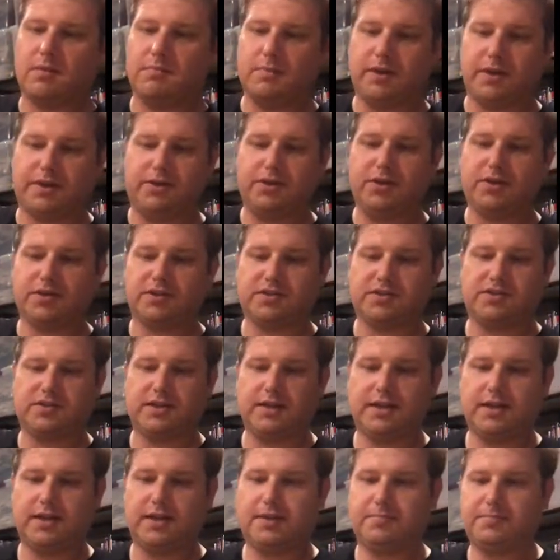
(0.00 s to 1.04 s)
My cook
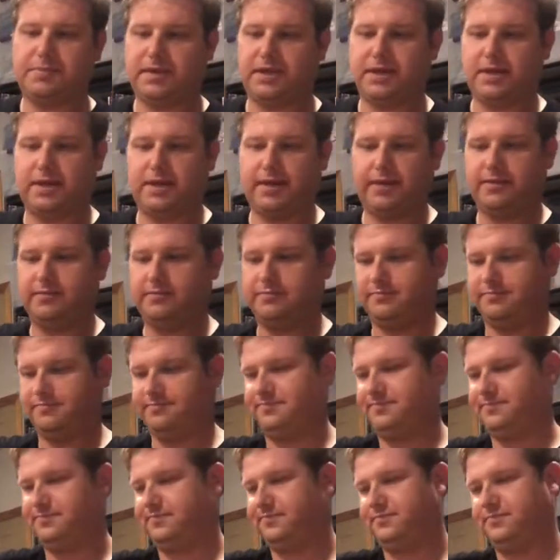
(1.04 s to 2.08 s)
set up, I got
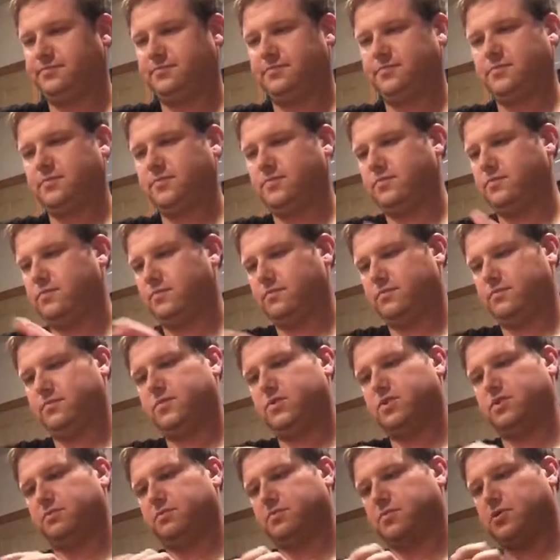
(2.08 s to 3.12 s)

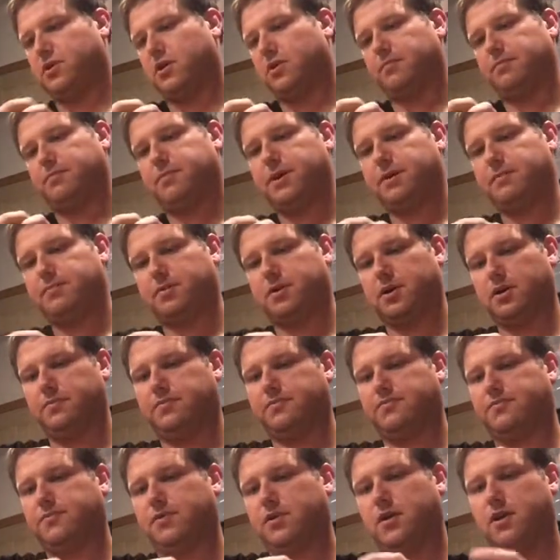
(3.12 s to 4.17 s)
some salt and pepper up
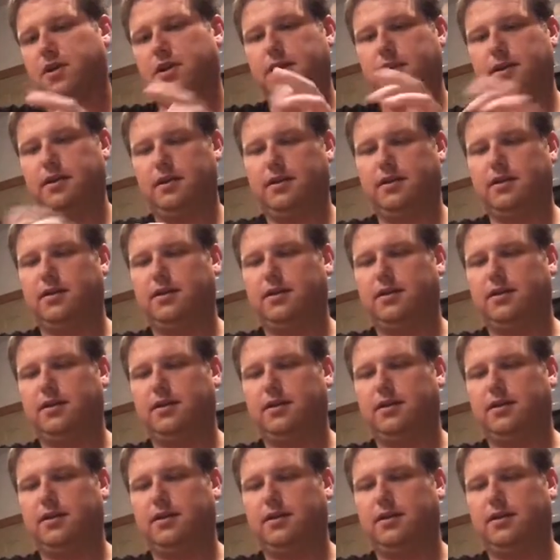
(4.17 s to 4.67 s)
front.